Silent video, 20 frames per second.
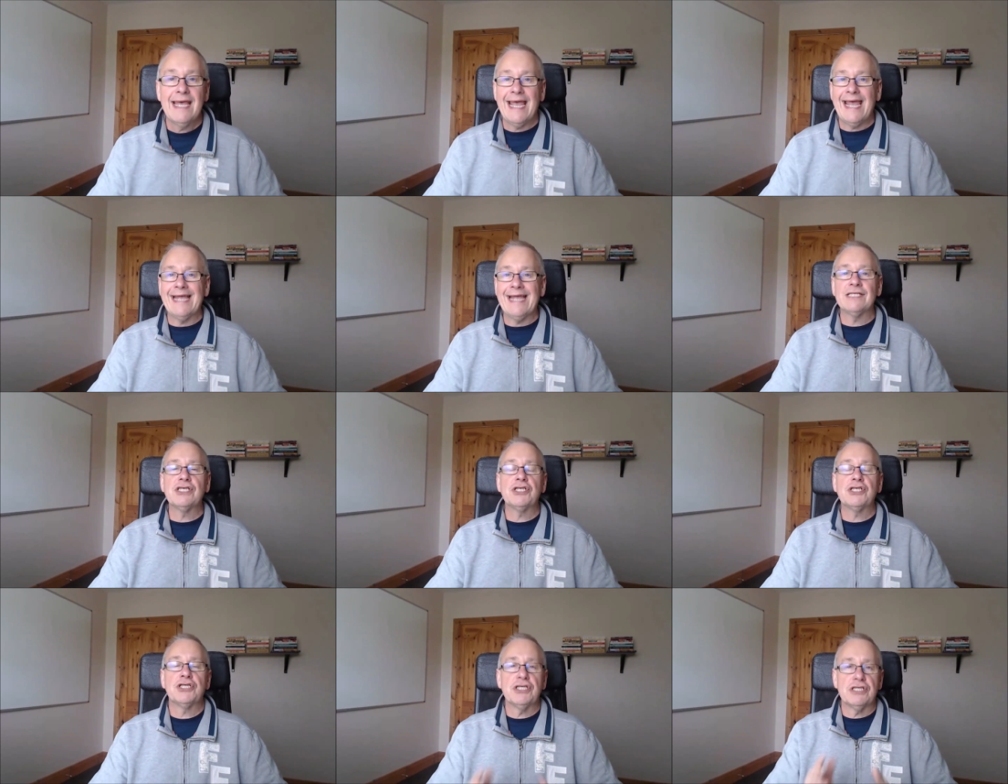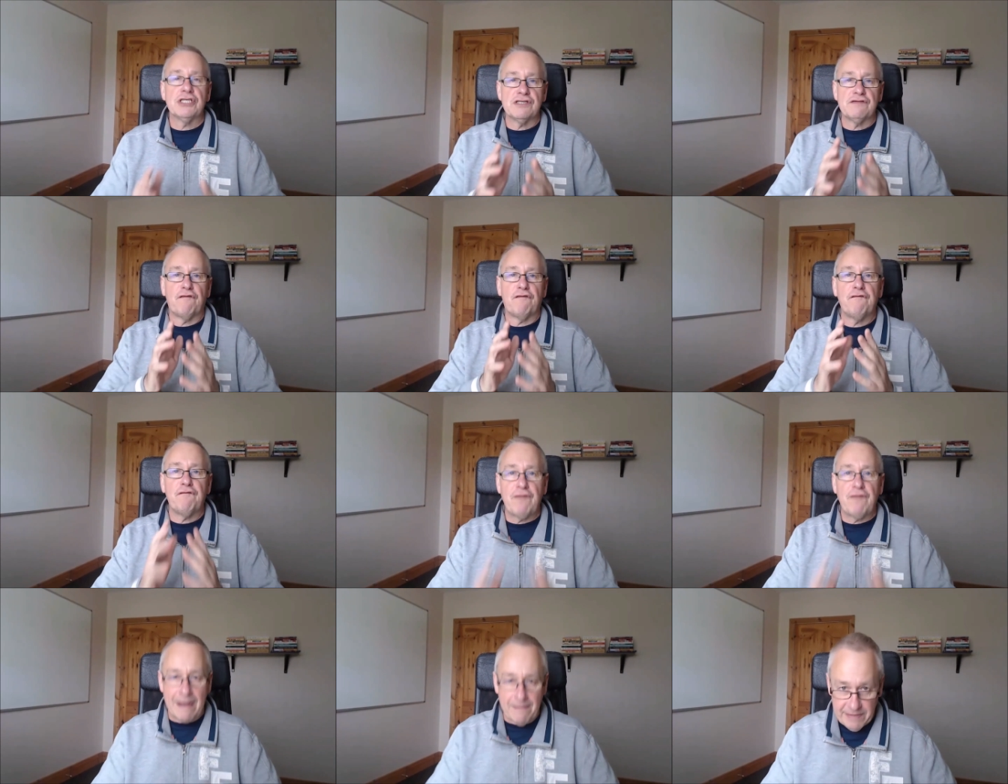It's just
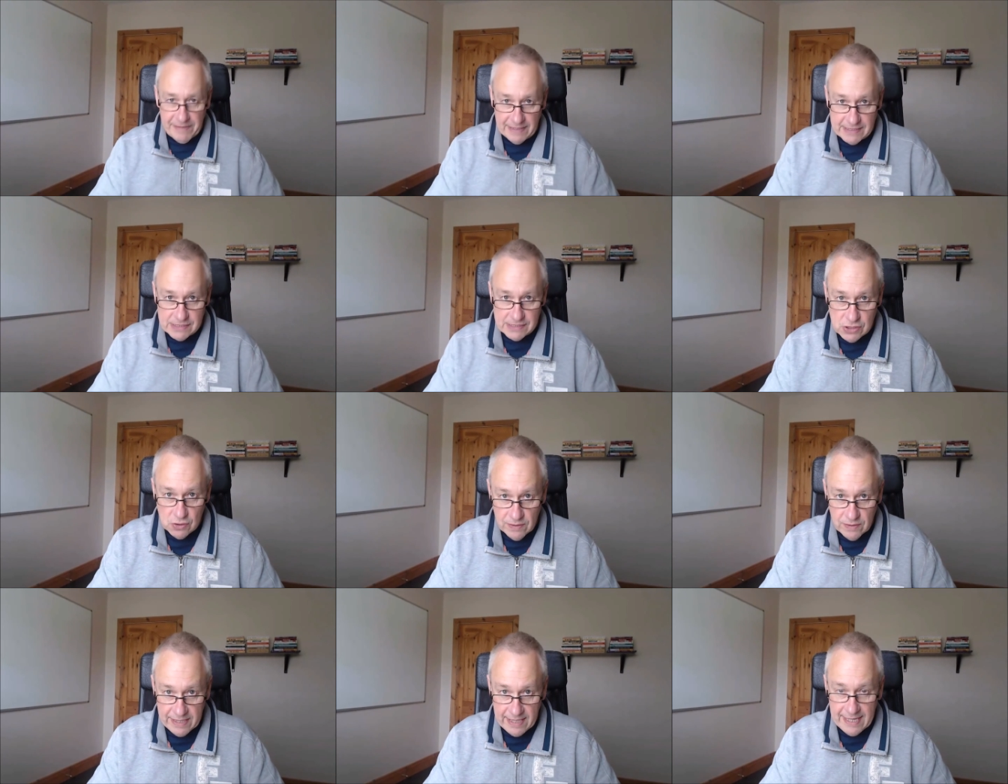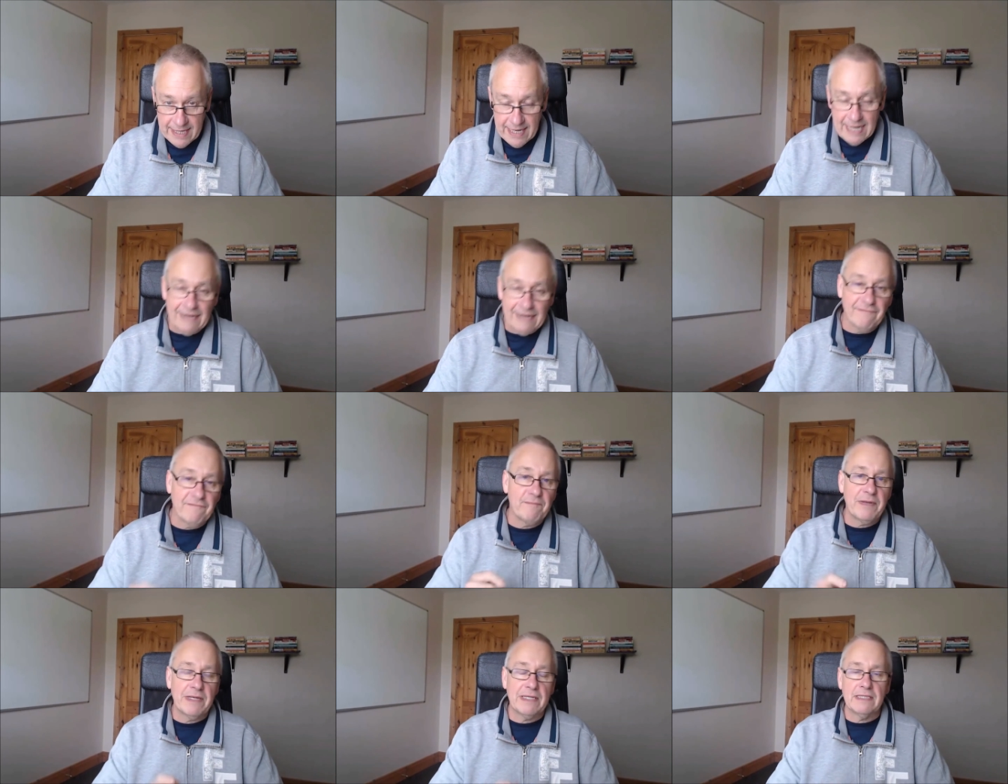fabulous, okay?
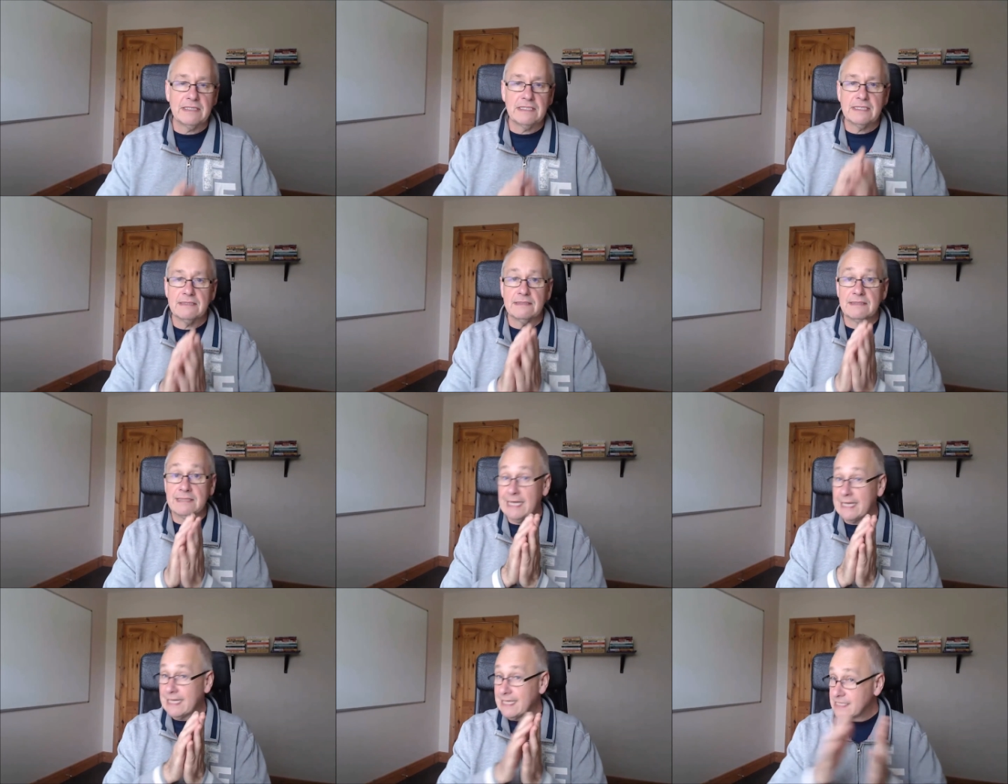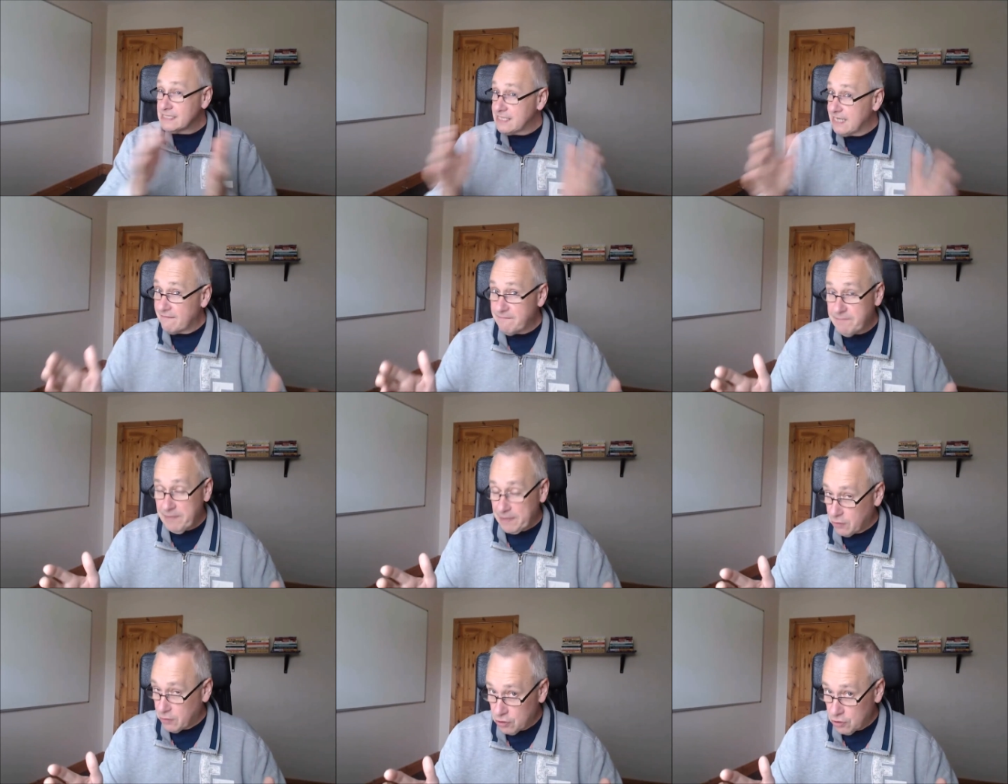I've built, like I say, I've
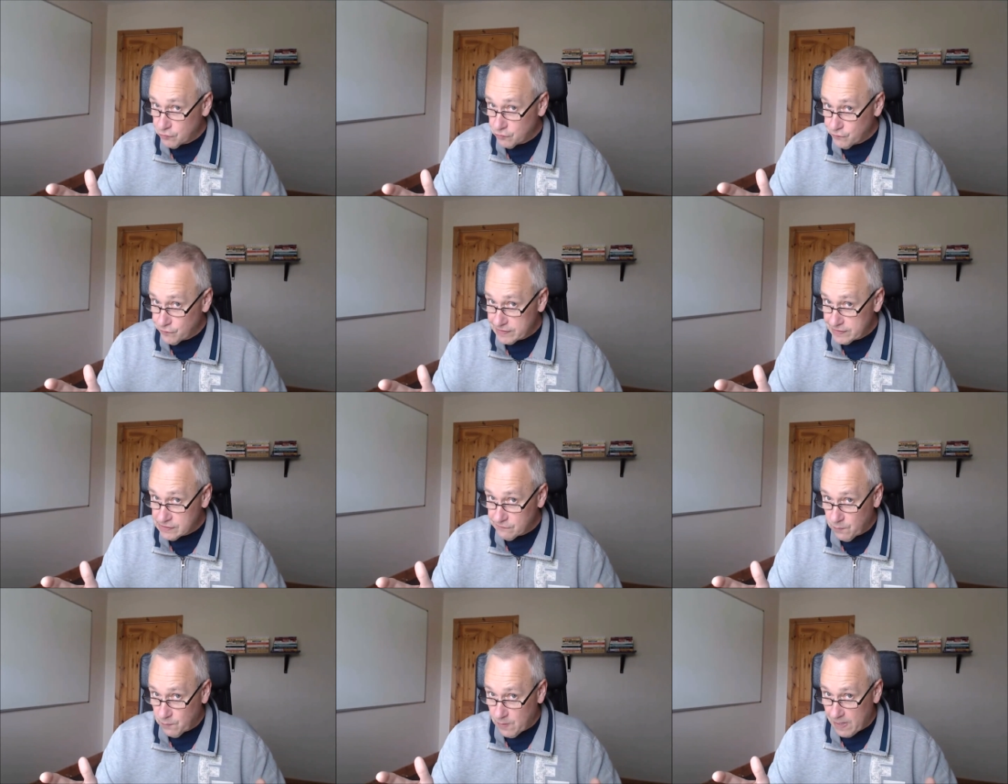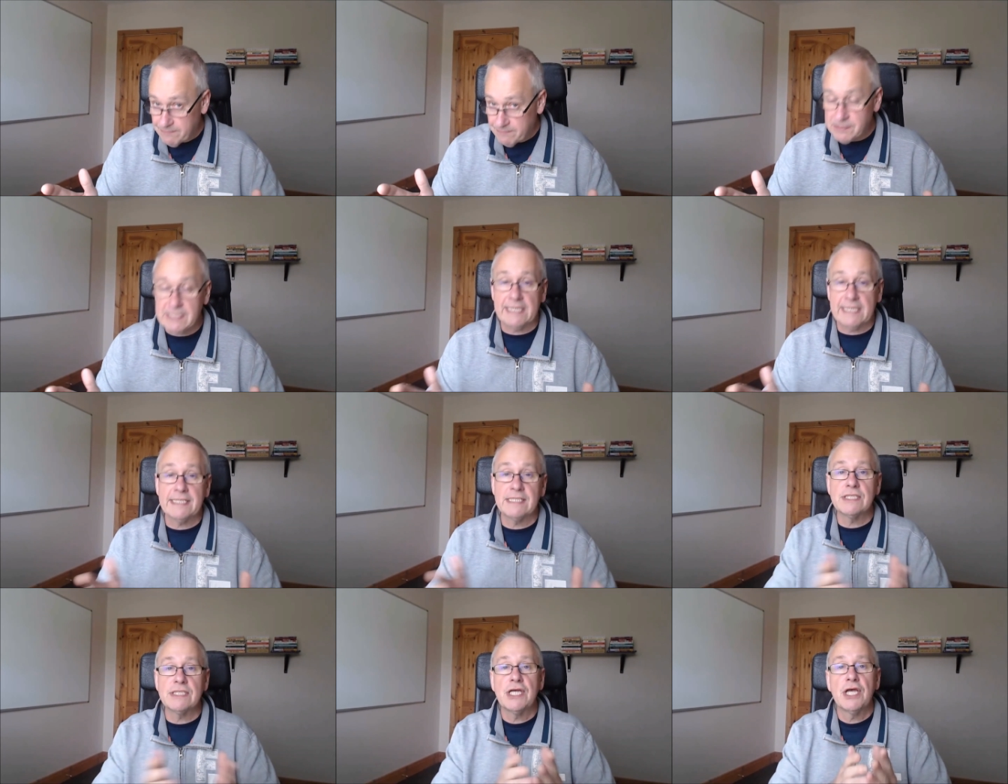built hundreds of
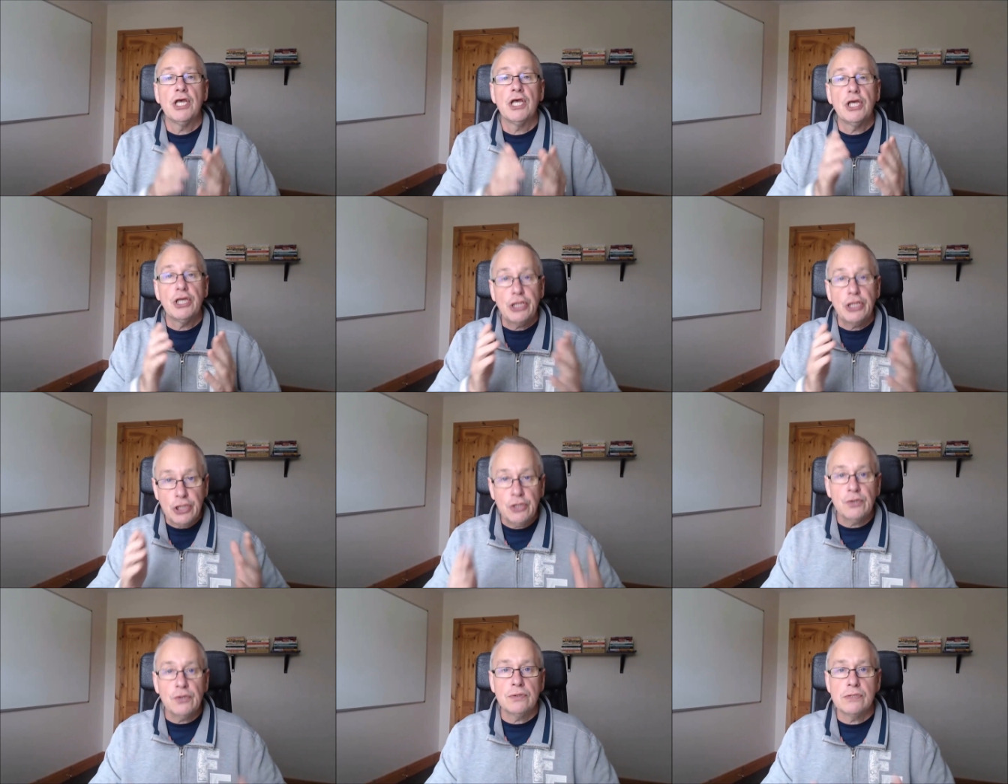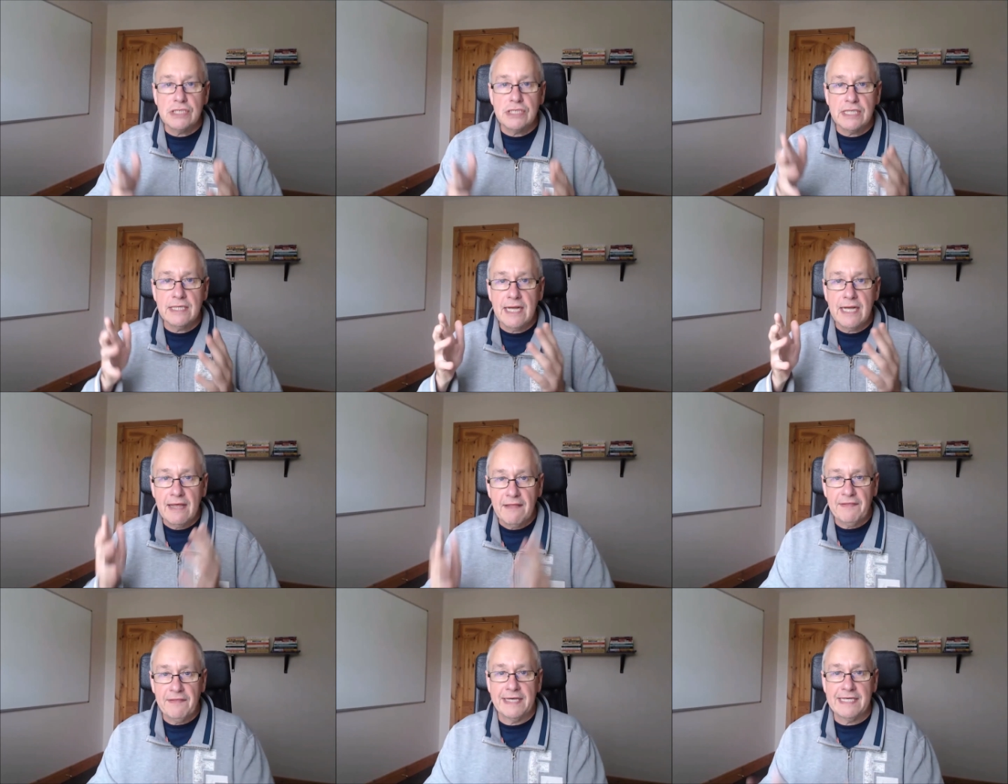websites
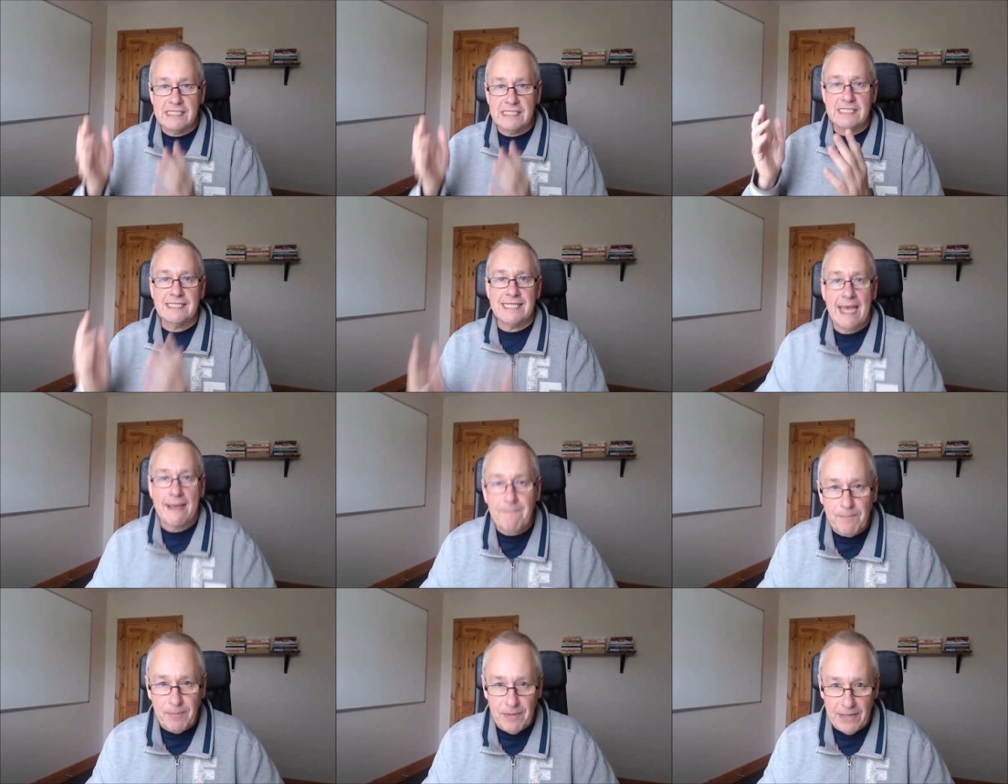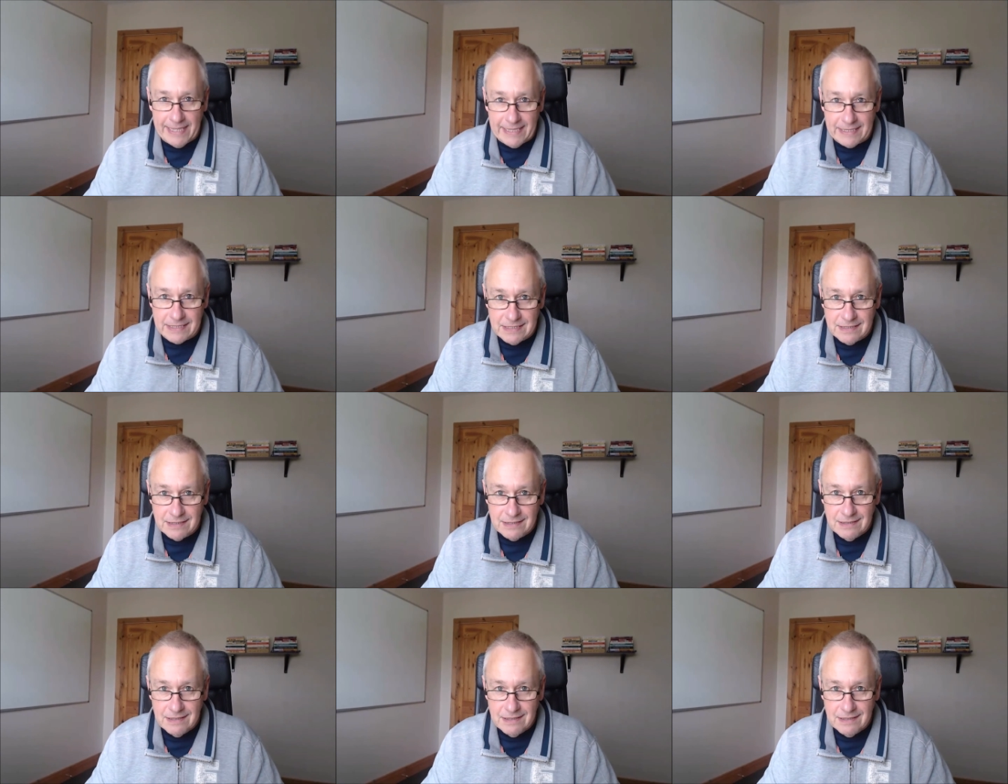using this template.